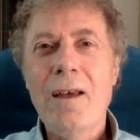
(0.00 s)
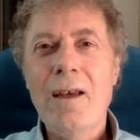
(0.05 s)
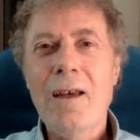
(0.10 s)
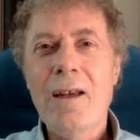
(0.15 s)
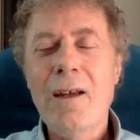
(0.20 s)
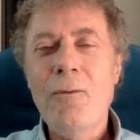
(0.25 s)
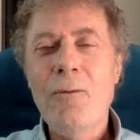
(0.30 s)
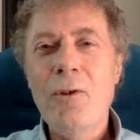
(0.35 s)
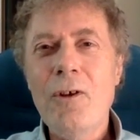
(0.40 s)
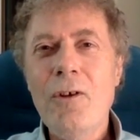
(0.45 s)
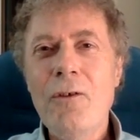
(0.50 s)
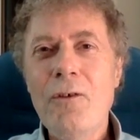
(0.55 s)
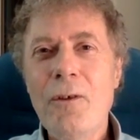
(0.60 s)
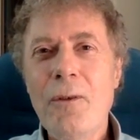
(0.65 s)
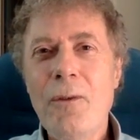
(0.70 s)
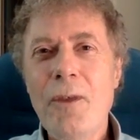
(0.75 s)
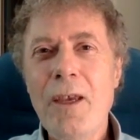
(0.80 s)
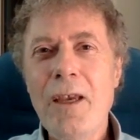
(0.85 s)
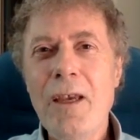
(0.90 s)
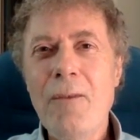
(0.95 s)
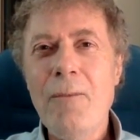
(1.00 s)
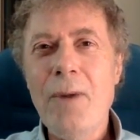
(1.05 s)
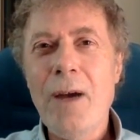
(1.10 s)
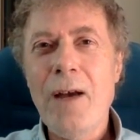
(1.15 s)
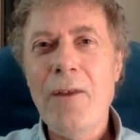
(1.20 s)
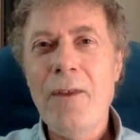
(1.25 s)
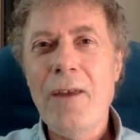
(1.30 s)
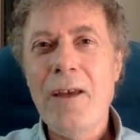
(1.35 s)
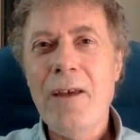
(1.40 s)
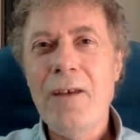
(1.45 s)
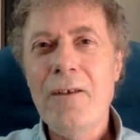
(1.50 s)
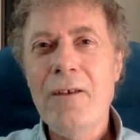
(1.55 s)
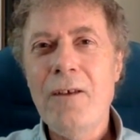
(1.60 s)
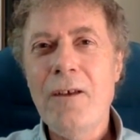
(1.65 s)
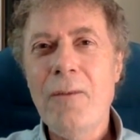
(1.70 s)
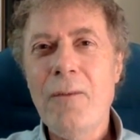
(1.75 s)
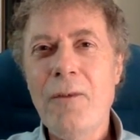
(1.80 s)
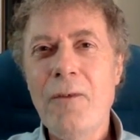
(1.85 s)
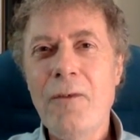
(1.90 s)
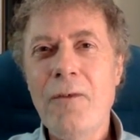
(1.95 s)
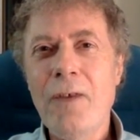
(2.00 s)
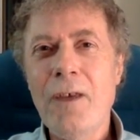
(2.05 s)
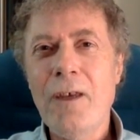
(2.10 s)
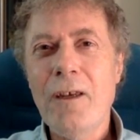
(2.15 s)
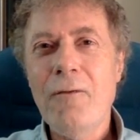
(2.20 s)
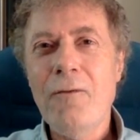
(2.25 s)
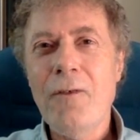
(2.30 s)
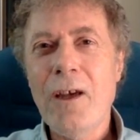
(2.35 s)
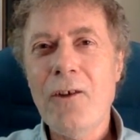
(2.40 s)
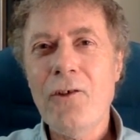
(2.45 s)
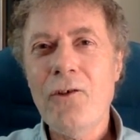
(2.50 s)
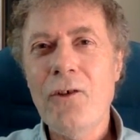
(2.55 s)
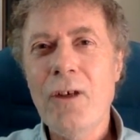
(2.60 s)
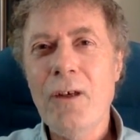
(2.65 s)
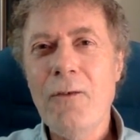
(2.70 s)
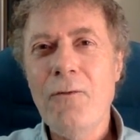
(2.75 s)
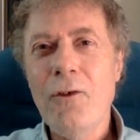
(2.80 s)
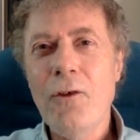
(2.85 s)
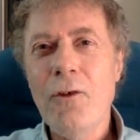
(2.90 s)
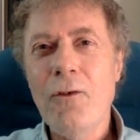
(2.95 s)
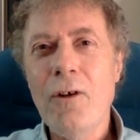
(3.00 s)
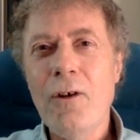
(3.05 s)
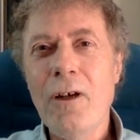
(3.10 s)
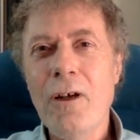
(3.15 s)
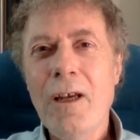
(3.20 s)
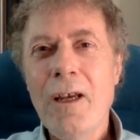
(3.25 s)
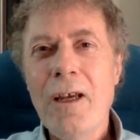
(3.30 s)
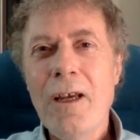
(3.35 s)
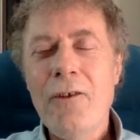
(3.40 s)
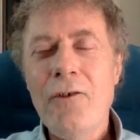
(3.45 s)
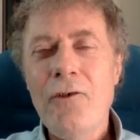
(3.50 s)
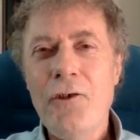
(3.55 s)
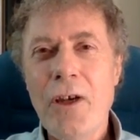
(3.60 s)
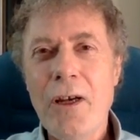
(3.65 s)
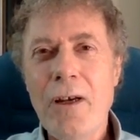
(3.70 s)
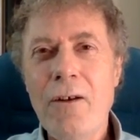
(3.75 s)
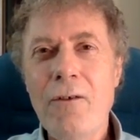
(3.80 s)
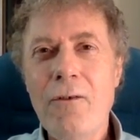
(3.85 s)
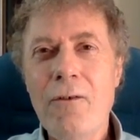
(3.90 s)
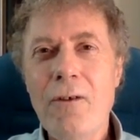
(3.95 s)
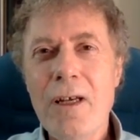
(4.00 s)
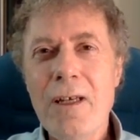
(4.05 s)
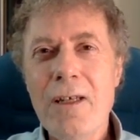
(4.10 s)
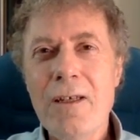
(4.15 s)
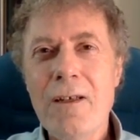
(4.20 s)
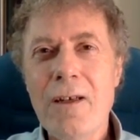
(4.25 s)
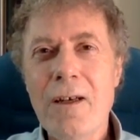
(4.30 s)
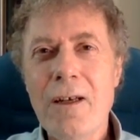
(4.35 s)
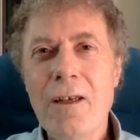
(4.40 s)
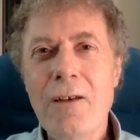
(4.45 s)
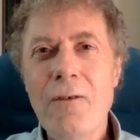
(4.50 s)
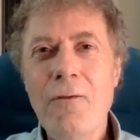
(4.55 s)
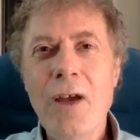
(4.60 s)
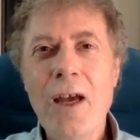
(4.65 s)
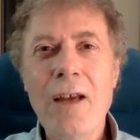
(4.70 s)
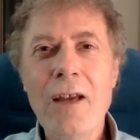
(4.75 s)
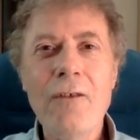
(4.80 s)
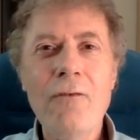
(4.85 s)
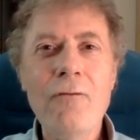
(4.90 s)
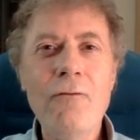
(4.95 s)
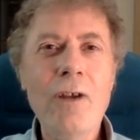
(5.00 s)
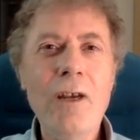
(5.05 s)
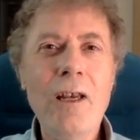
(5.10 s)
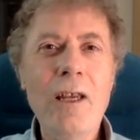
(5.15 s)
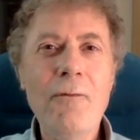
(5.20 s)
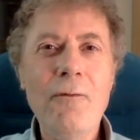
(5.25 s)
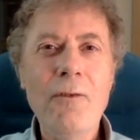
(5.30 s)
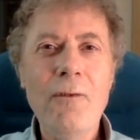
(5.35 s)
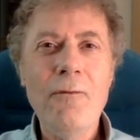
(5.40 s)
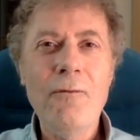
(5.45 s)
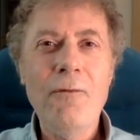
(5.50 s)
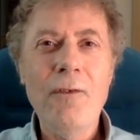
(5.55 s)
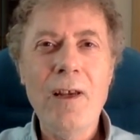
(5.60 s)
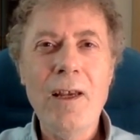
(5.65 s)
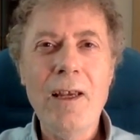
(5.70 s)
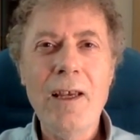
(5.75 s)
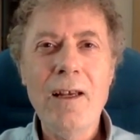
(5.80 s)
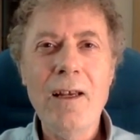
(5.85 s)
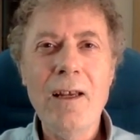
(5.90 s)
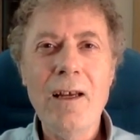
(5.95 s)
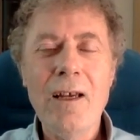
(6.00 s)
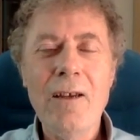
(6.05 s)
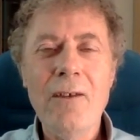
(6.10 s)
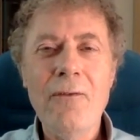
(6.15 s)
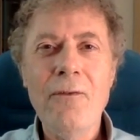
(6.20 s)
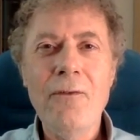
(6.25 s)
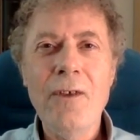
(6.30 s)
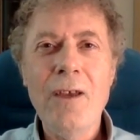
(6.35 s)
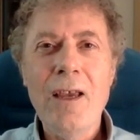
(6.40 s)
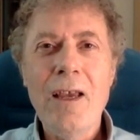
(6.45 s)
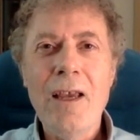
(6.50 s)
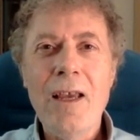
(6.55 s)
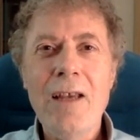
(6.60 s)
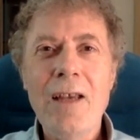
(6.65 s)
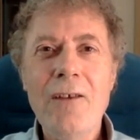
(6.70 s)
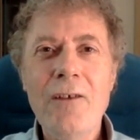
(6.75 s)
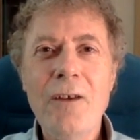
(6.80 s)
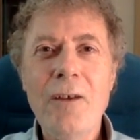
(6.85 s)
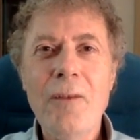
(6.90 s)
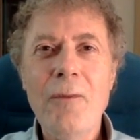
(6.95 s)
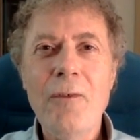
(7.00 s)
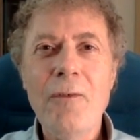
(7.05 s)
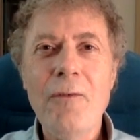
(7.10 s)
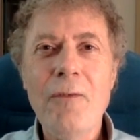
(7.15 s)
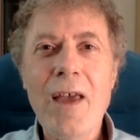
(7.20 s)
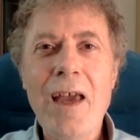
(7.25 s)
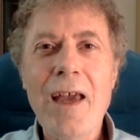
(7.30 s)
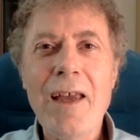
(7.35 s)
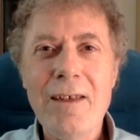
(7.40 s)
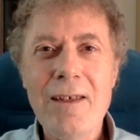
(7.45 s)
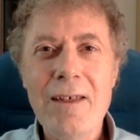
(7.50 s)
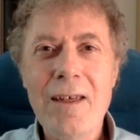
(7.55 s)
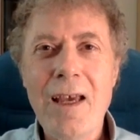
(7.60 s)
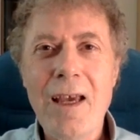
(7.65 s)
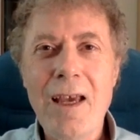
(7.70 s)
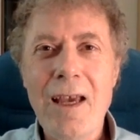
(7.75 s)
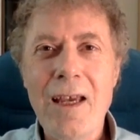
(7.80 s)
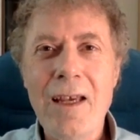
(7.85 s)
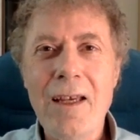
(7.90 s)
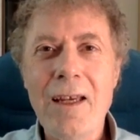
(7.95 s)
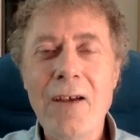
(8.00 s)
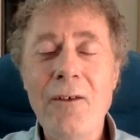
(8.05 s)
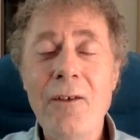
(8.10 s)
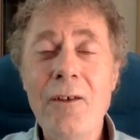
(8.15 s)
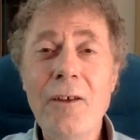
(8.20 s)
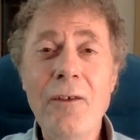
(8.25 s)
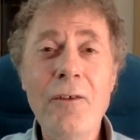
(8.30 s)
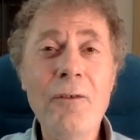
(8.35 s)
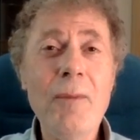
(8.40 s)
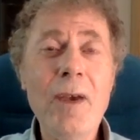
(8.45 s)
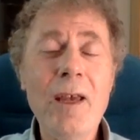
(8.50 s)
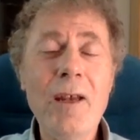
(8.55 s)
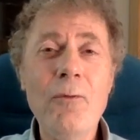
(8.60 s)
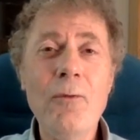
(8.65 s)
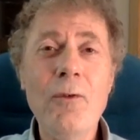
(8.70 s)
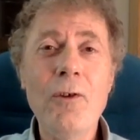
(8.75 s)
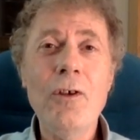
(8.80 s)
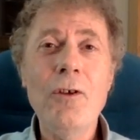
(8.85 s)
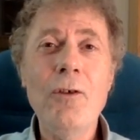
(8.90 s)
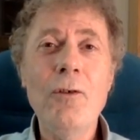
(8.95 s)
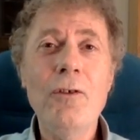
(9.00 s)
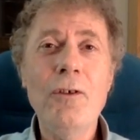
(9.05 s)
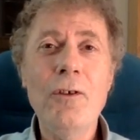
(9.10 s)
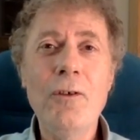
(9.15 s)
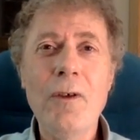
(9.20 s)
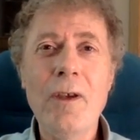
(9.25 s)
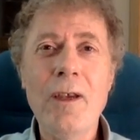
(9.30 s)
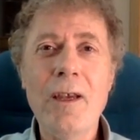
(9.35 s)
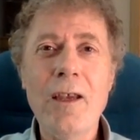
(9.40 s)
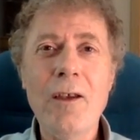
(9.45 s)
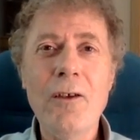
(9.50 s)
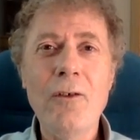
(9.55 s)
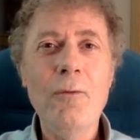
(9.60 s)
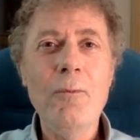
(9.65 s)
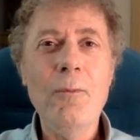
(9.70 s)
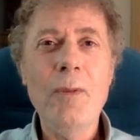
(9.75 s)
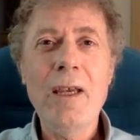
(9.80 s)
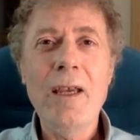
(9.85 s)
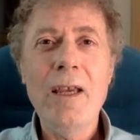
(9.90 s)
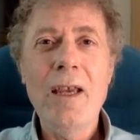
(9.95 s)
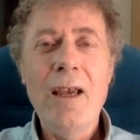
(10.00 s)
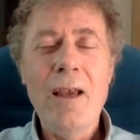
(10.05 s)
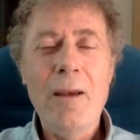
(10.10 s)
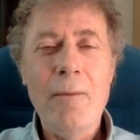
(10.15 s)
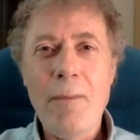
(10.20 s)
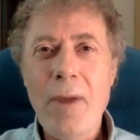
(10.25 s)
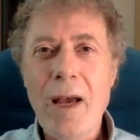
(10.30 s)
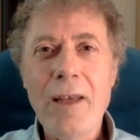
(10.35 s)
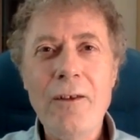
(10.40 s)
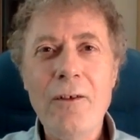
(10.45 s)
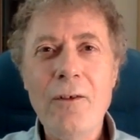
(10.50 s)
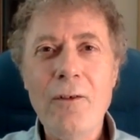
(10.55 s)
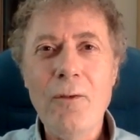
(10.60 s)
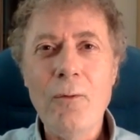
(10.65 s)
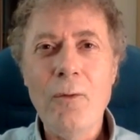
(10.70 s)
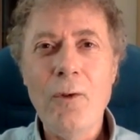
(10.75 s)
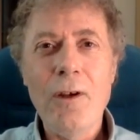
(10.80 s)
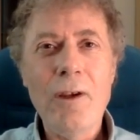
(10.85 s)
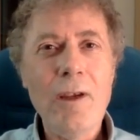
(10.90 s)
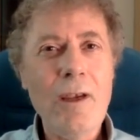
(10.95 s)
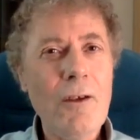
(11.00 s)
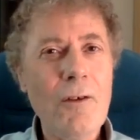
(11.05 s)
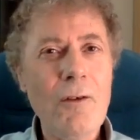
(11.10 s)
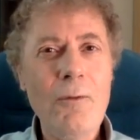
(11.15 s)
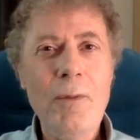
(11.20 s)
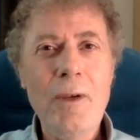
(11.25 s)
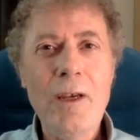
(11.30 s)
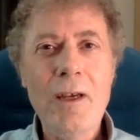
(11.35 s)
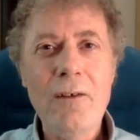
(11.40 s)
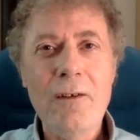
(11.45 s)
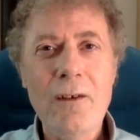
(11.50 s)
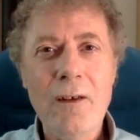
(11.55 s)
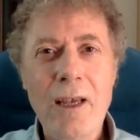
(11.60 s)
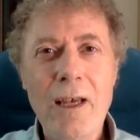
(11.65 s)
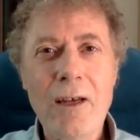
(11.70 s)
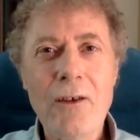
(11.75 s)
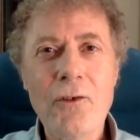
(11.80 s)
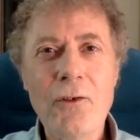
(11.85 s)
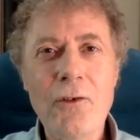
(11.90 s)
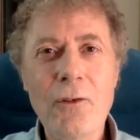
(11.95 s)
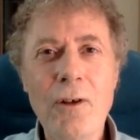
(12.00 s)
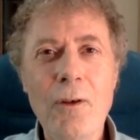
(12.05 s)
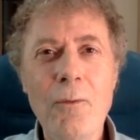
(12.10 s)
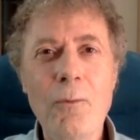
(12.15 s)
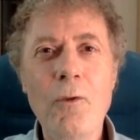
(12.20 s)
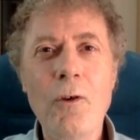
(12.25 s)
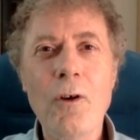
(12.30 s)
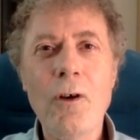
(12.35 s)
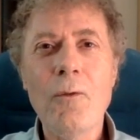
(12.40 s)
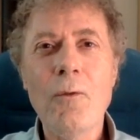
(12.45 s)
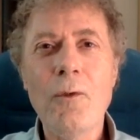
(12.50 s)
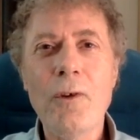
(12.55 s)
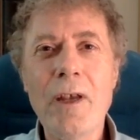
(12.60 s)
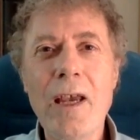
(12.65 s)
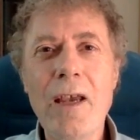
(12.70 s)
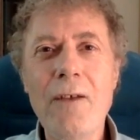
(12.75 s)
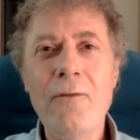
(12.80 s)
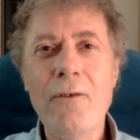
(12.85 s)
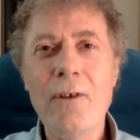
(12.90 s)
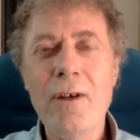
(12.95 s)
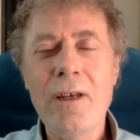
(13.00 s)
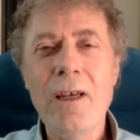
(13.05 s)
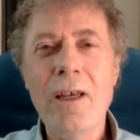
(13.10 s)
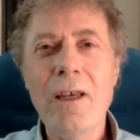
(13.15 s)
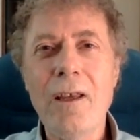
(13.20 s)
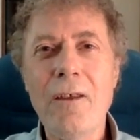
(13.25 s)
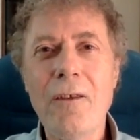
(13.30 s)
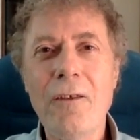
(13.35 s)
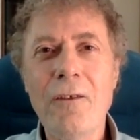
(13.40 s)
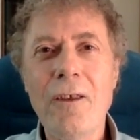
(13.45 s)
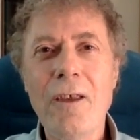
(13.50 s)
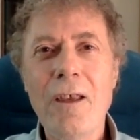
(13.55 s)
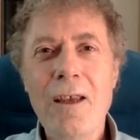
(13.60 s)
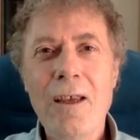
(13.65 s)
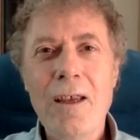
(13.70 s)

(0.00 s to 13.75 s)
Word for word: And I want you to think about that in terms of satisfaction. If you're a generator and you've had a really fulfilling life in terms of that day, now it doesn't matter what you're doing, it could be manual work, it could be intellectual work, whatever it is.